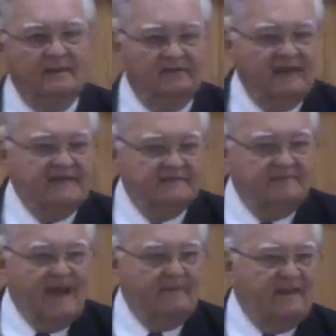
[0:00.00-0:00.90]
things
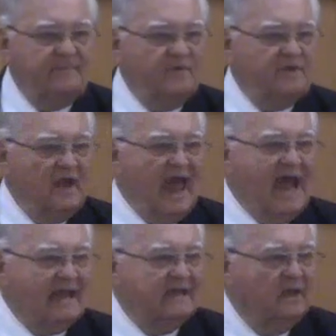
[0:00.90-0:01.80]
about people you
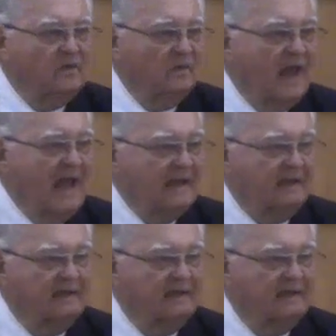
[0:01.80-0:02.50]
like and don't like.